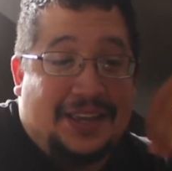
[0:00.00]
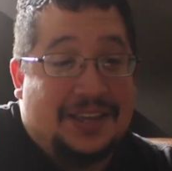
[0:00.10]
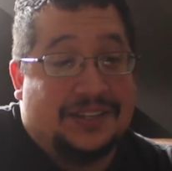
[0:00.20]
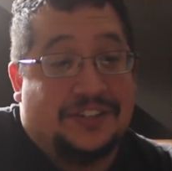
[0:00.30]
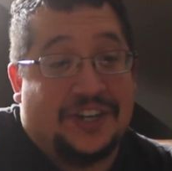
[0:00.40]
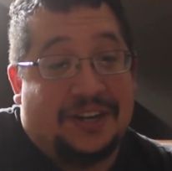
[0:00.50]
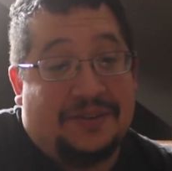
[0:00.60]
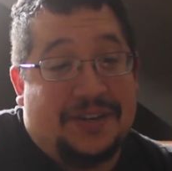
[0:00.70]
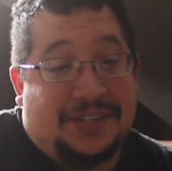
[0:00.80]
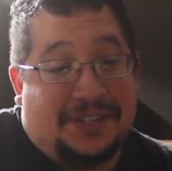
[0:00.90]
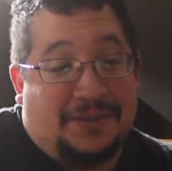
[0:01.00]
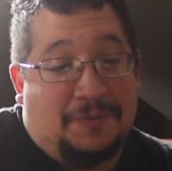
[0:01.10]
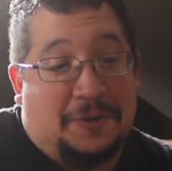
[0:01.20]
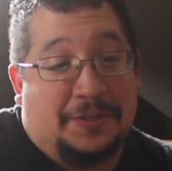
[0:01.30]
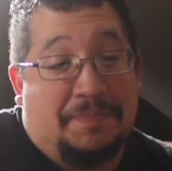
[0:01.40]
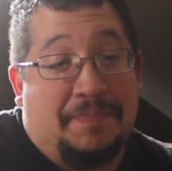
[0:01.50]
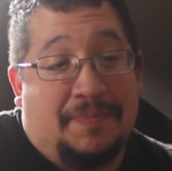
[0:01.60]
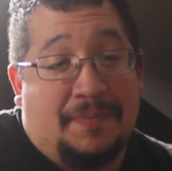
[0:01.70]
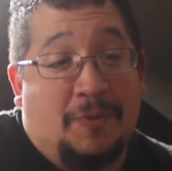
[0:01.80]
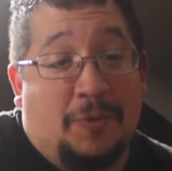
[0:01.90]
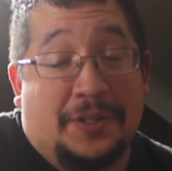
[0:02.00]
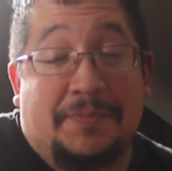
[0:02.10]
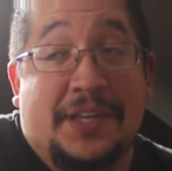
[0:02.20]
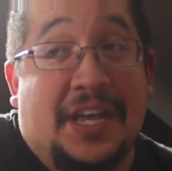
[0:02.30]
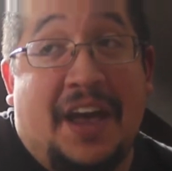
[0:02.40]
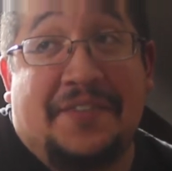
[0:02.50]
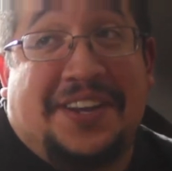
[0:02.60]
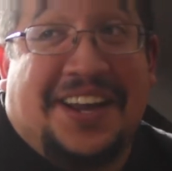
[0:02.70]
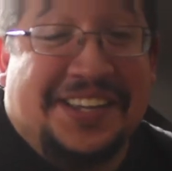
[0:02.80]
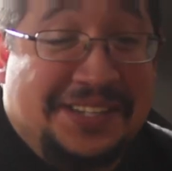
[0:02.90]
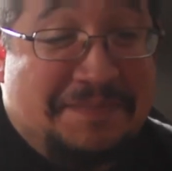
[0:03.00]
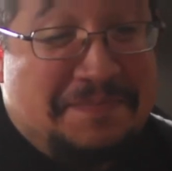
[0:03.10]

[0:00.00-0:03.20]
is generous. World's best advertising.